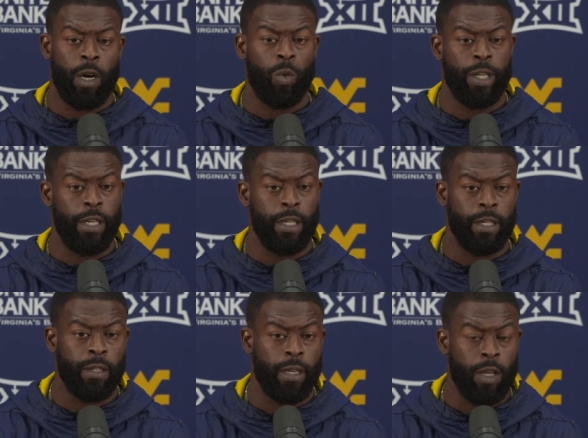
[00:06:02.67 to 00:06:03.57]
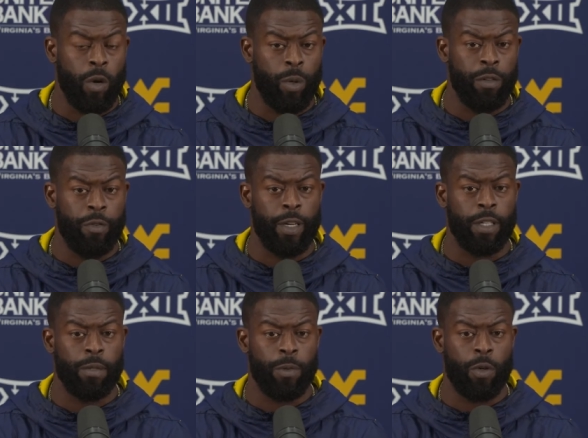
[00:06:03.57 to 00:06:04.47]
when needed. I thought we
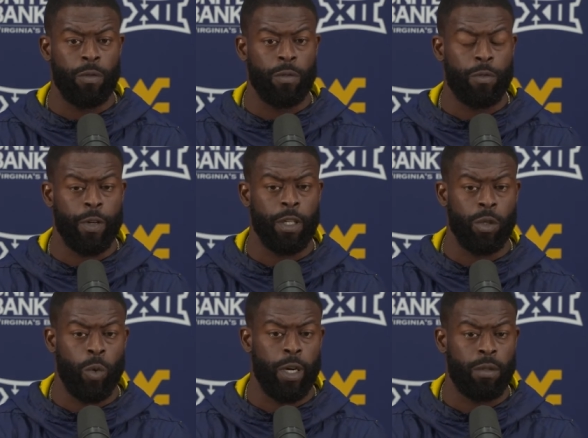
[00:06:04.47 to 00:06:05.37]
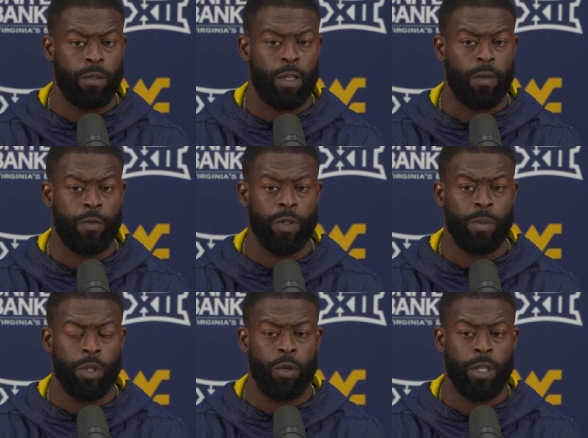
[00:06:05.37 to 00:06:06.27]
defended him fairly well for
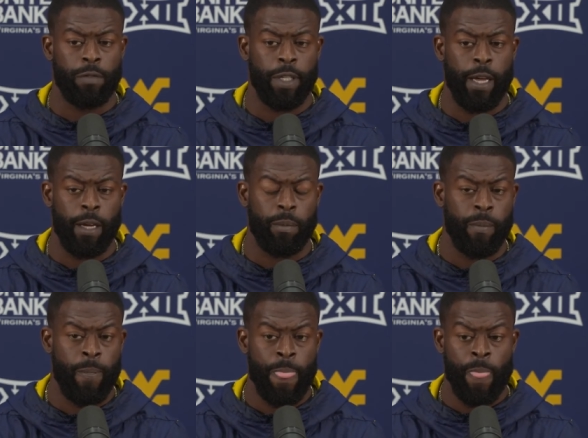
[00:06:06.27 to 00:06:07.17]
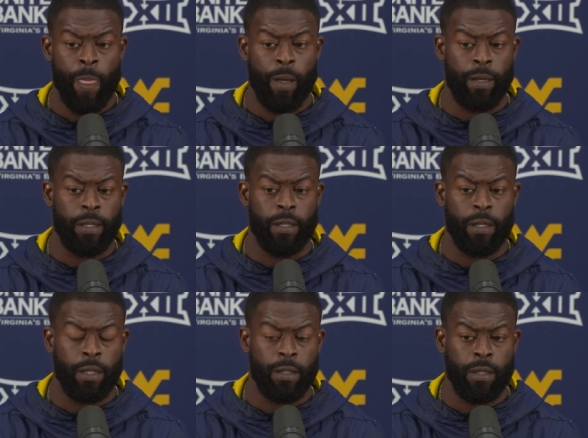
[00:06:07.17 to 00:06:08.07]
the majority of the game. And then
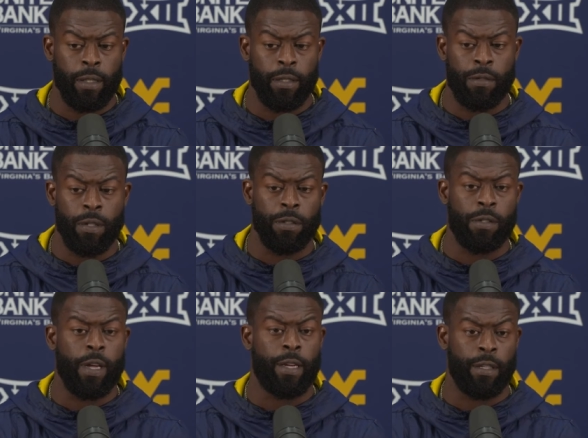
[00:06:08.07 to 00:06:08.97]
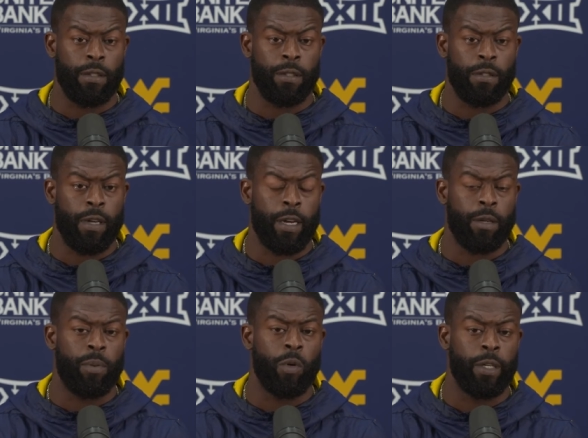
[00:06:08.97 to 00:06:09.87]
I guess to your
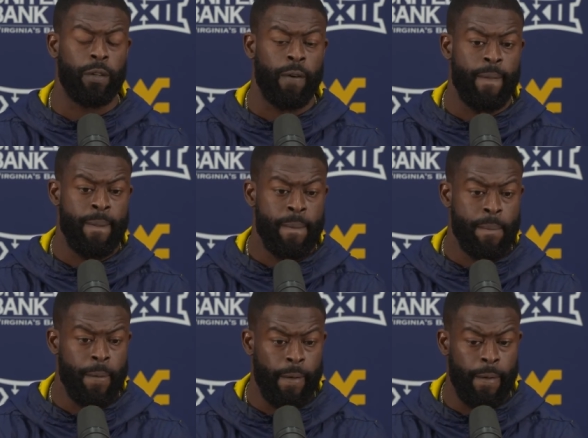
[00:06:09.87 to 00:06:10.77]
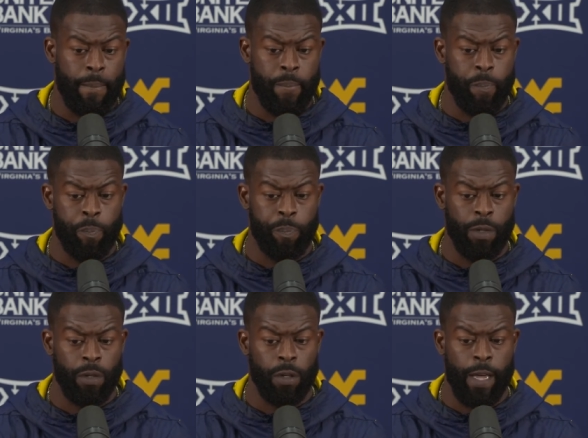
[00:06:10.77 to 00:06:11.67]
second point,
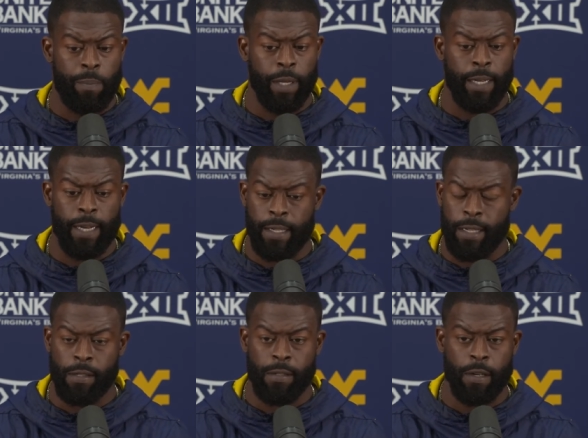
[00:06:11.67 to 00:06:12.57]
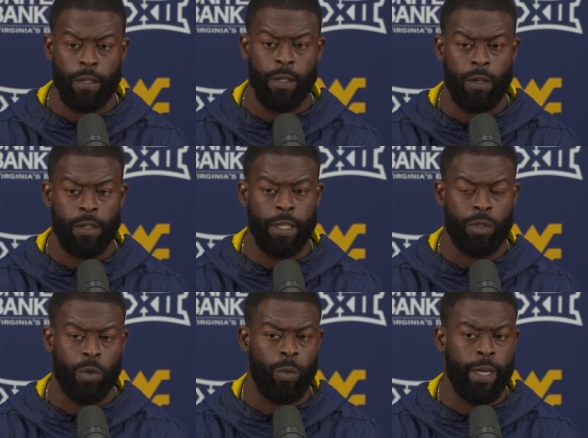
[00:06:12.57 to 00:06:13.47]
you know, that play not necessarily on
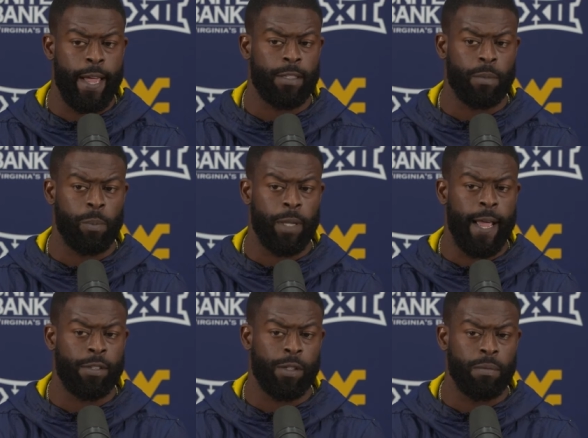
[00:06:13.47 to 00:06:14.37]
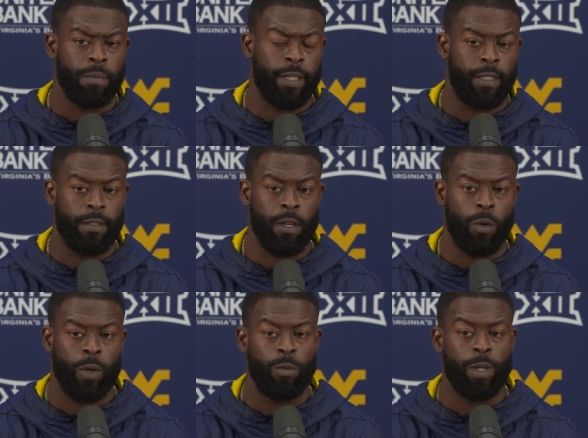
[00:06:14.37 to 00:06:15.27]
Nick Troy. We asked him to plaster. And
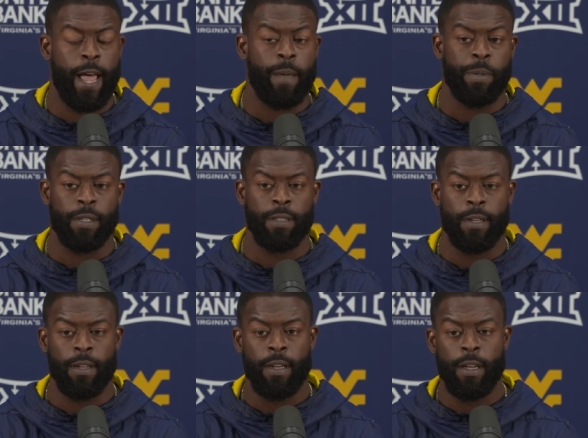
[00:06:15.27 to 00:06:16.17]
so what happens is